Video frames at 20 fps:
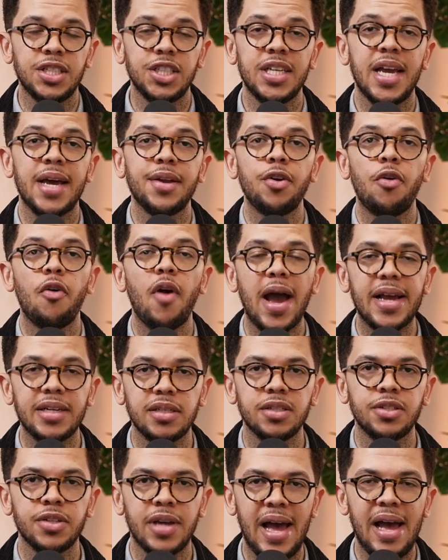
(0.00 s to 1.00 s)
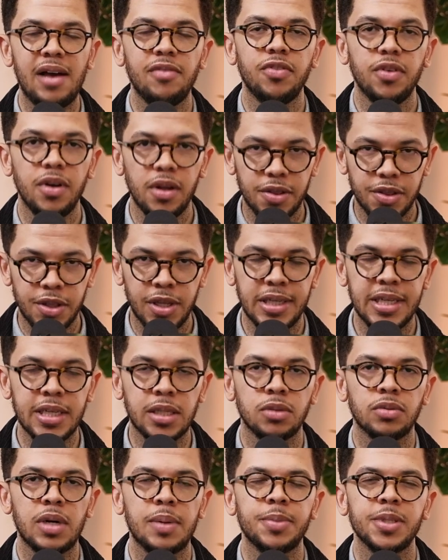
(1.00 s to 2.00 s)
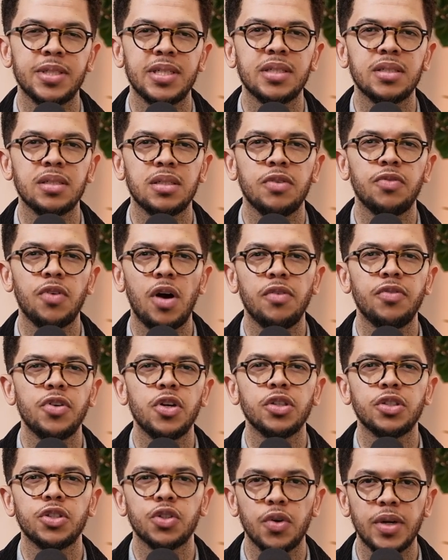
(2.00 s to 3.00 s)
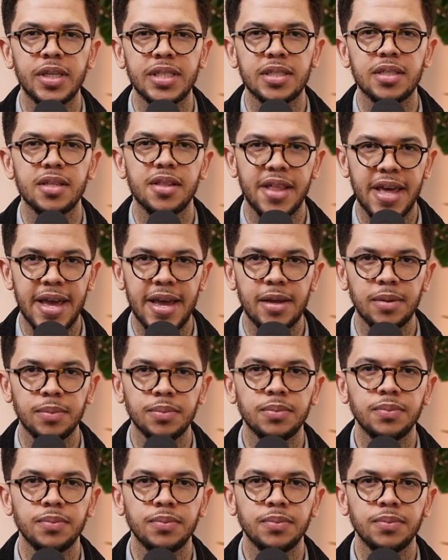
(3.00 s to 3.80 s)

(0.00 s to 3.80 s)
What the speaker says: had a right to have the legal representative of her choice there.